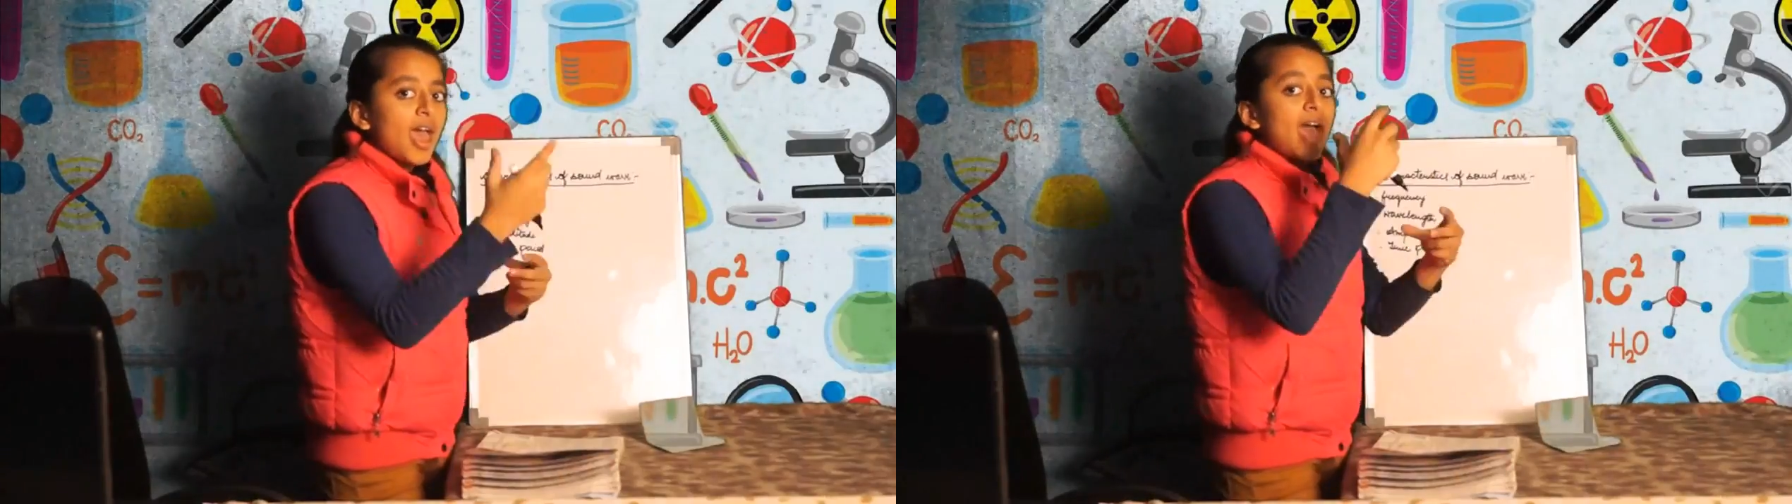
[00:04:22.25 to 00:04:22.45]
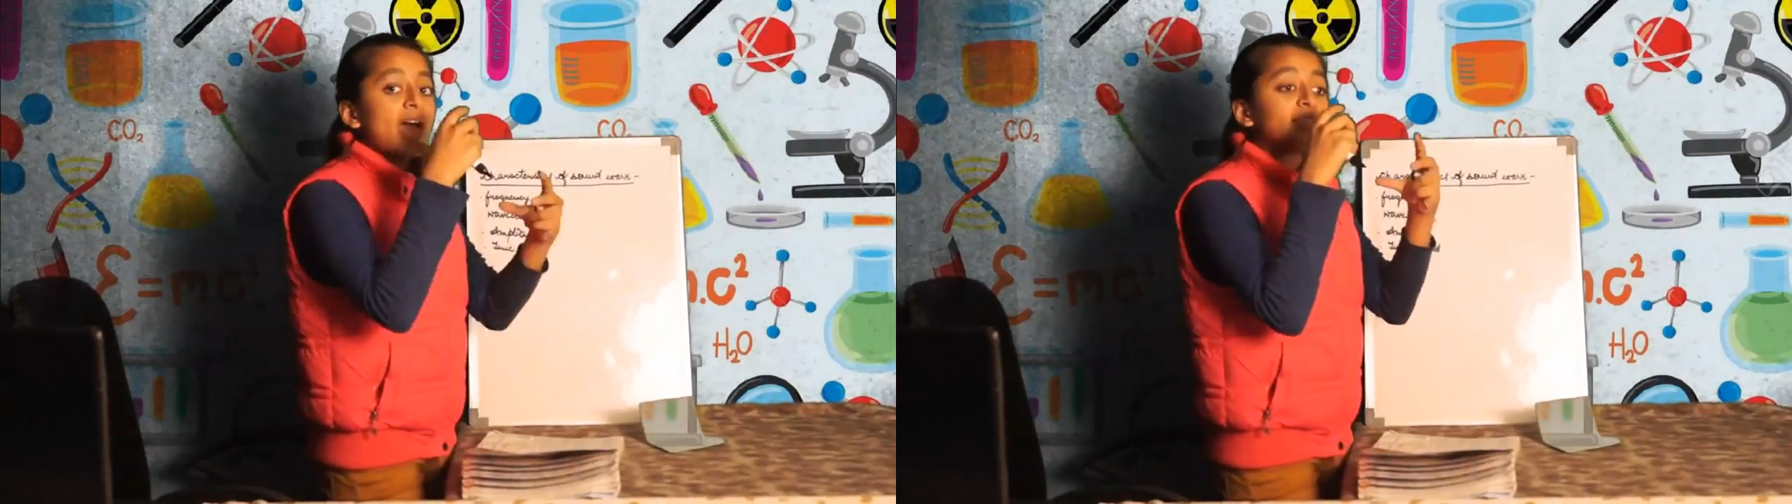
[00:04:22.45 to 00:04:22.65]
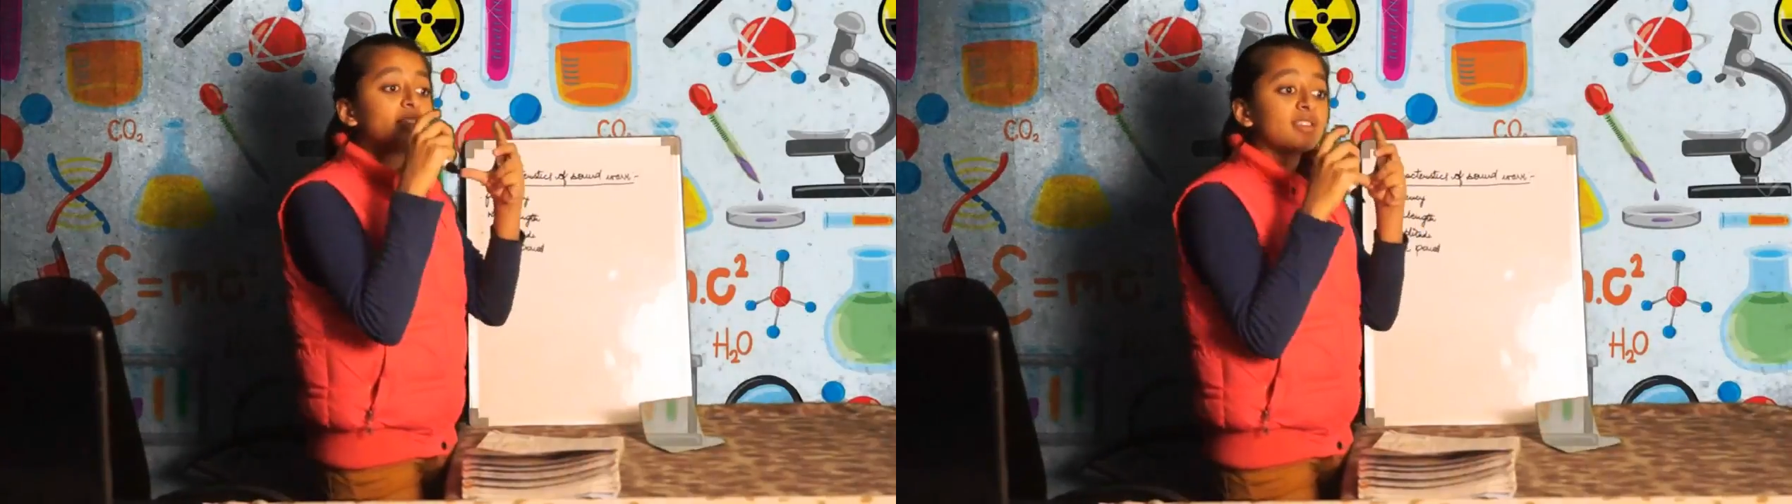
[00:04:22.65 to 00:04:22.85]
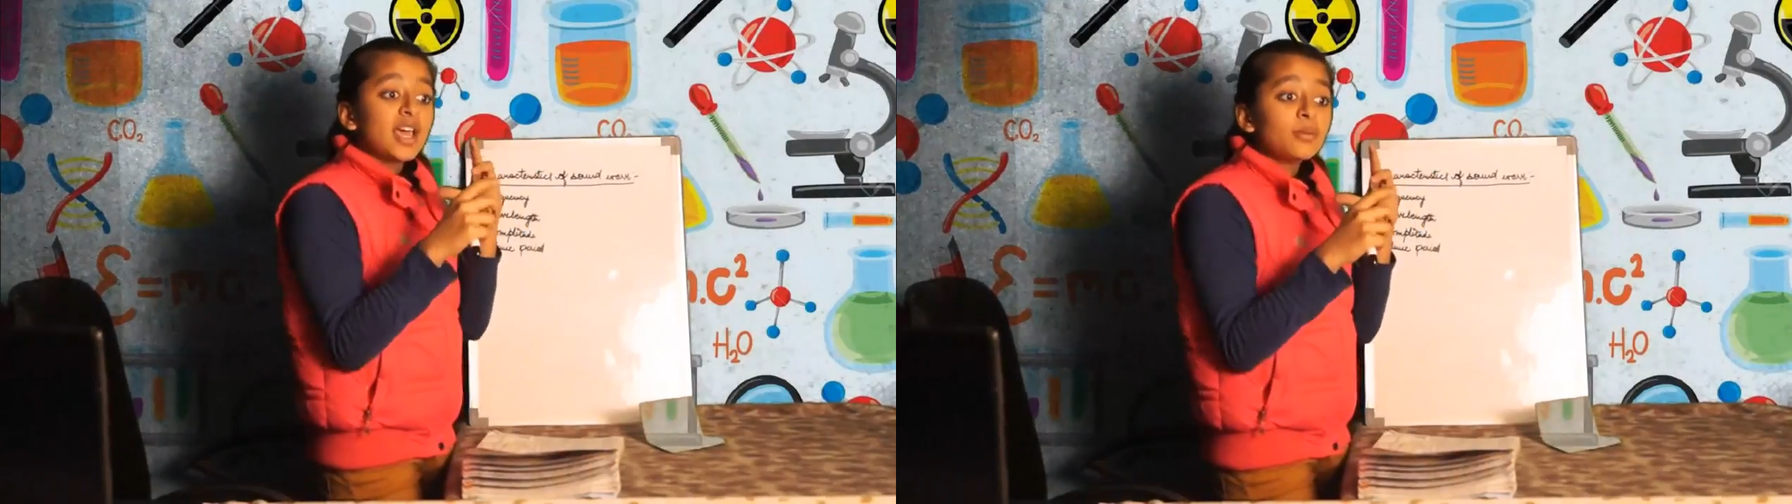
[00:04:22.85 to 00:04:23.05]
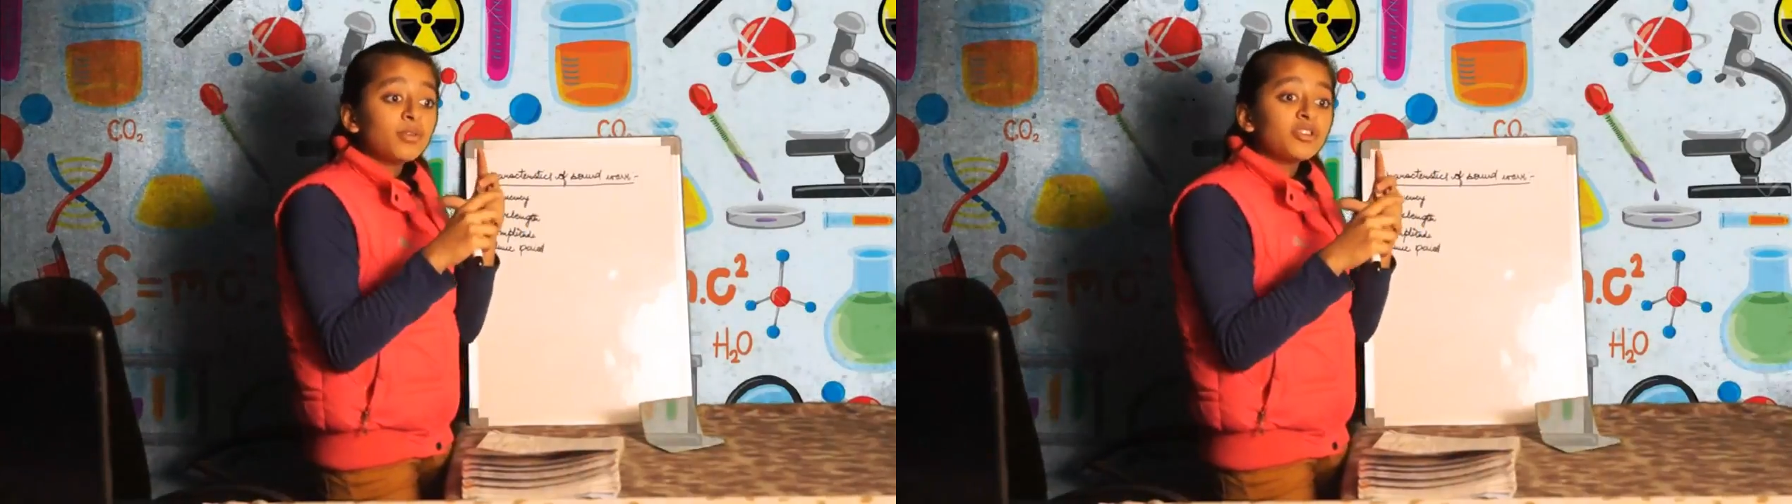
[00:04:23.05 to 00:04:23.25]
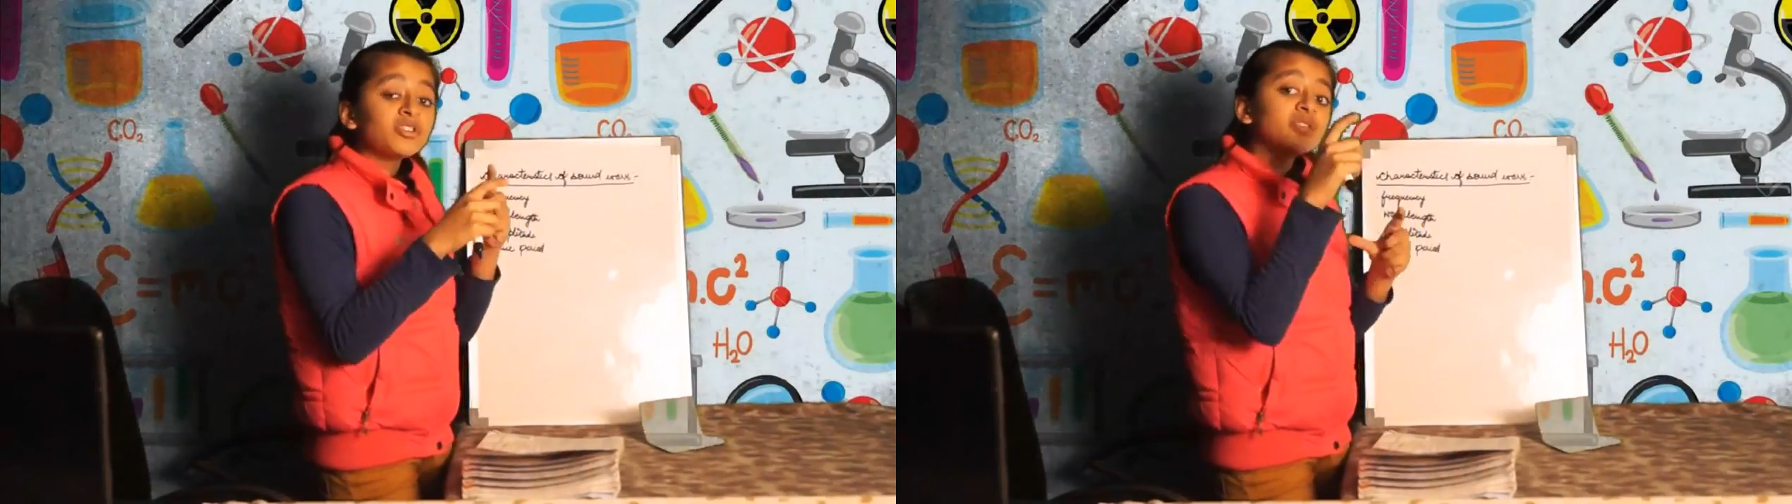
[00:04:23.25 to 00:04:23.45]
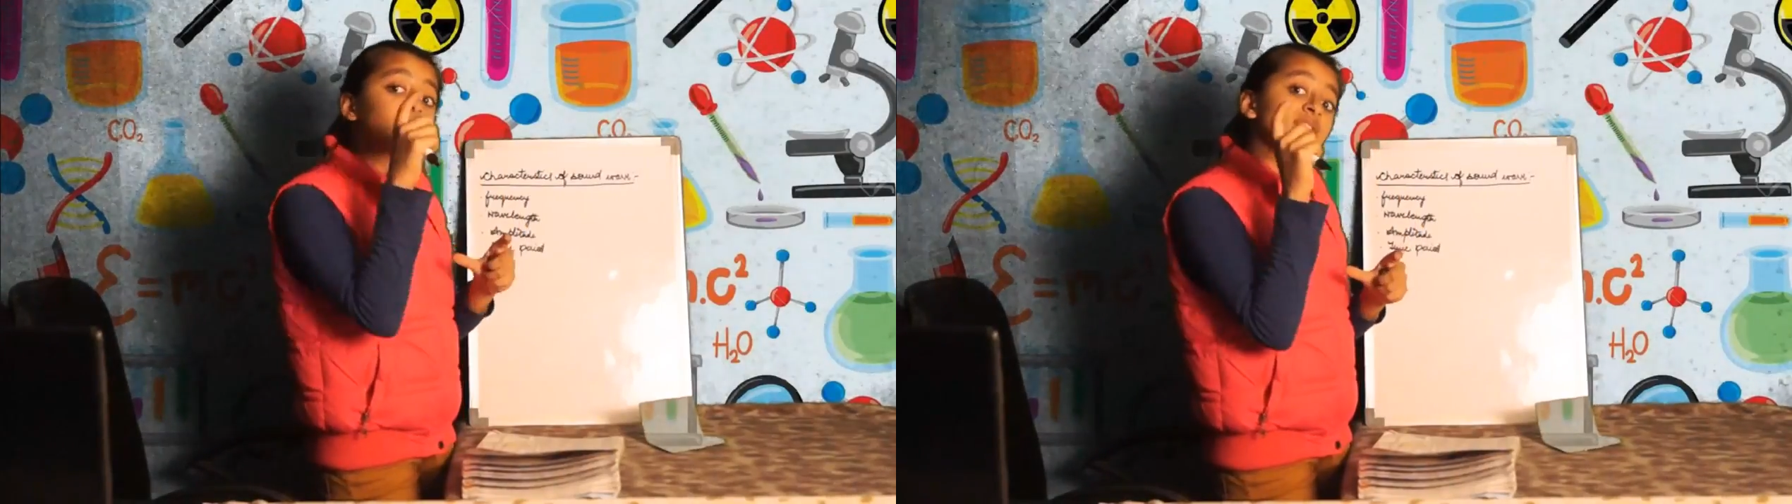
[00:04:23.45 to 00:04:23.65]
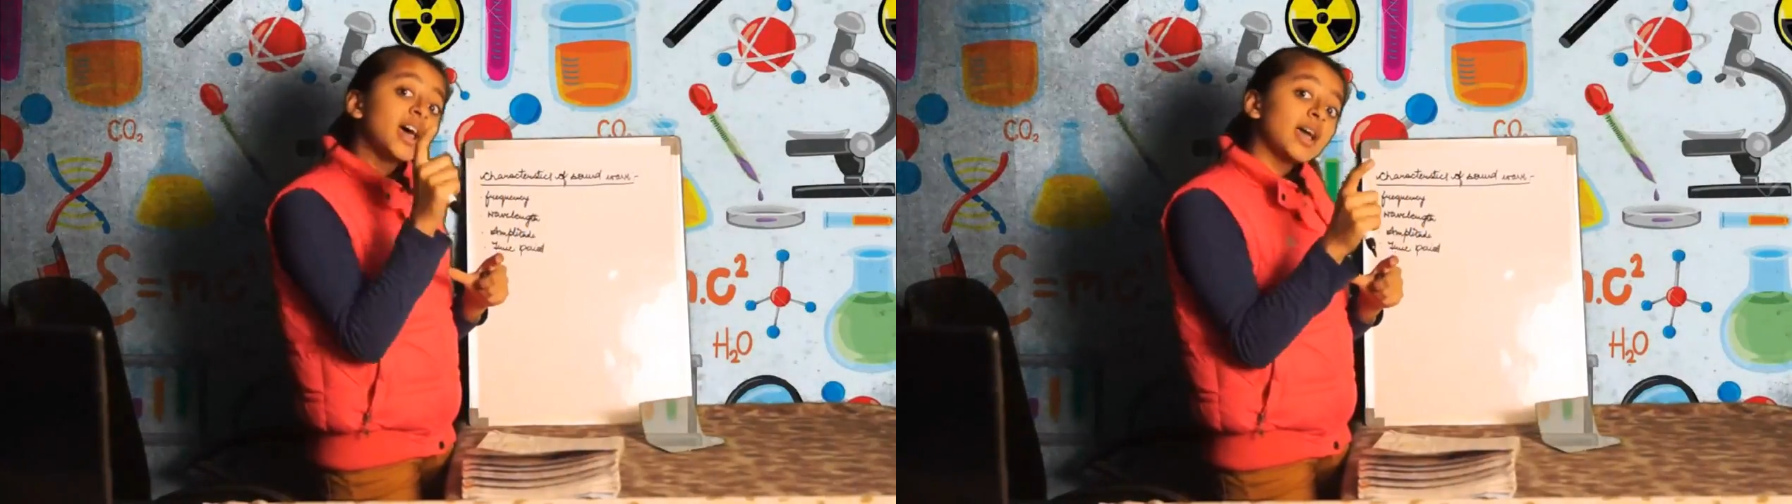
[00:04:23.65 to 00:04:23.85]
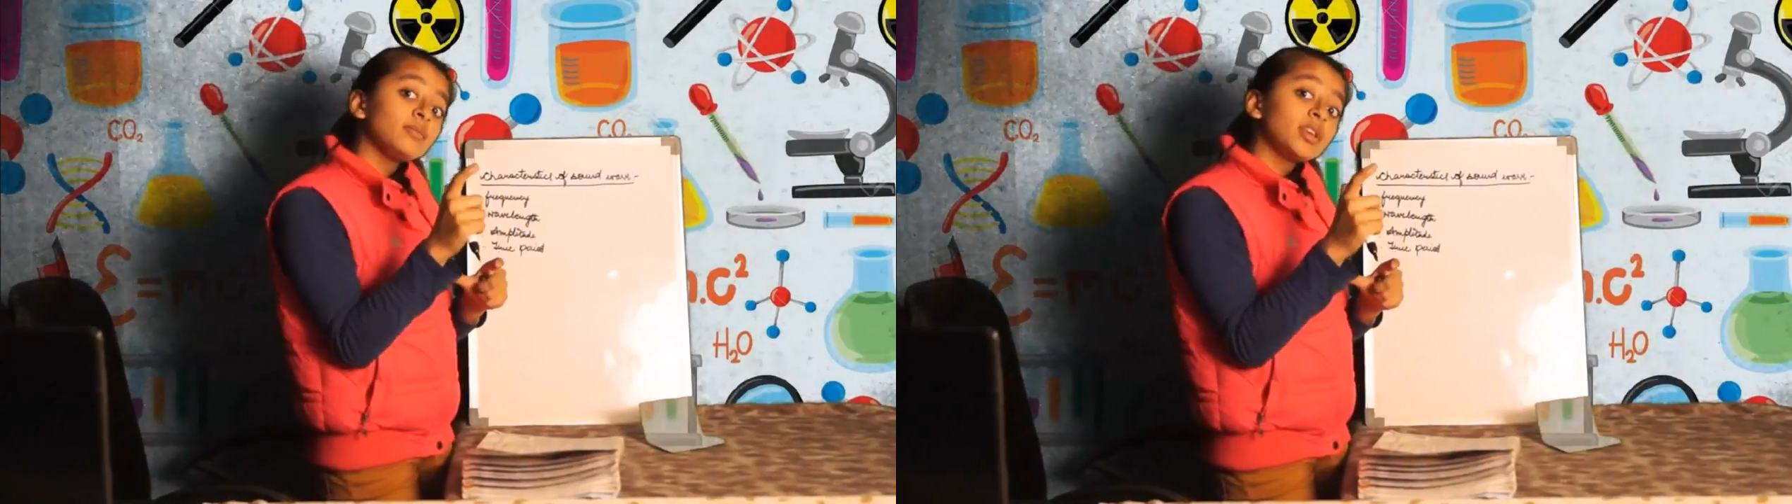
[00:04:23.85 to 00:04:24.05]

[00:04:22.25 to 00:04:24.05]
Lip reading: and the time period is the time